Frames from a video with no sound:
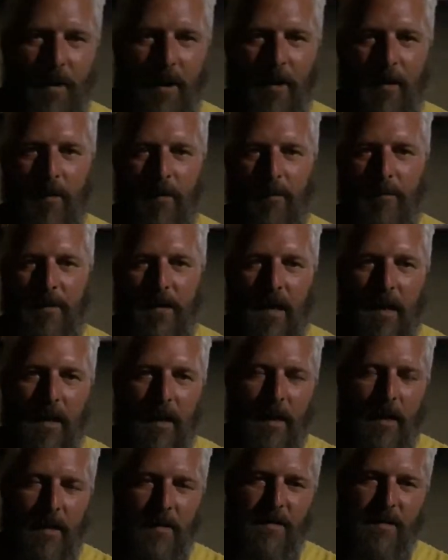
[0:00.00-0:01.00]
I agree with that.
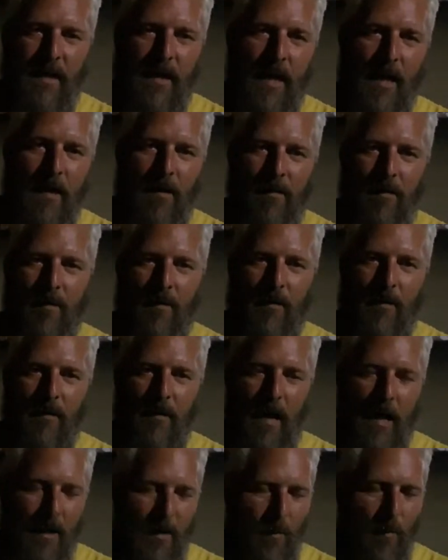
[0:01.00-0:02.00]
Like I said, I don't
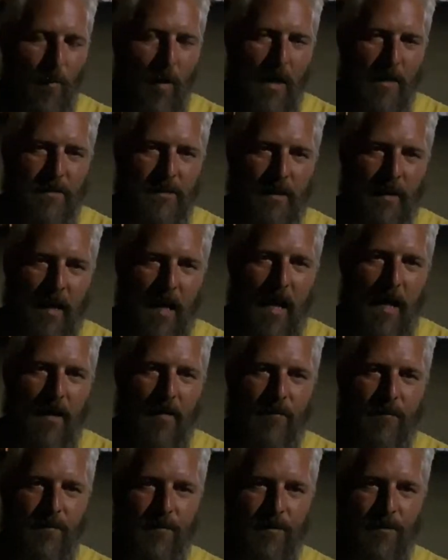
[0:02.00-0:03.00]
know. I don't watch a lot
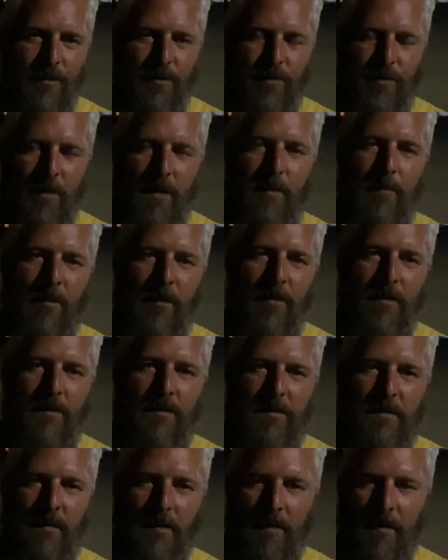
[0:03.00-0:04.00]
of
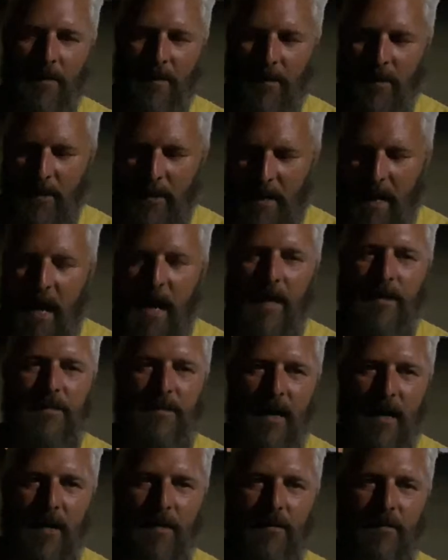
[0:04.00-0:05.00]
streamers'
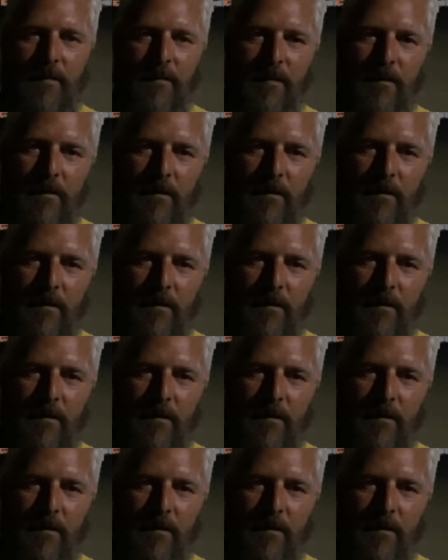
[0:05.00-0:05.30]
content.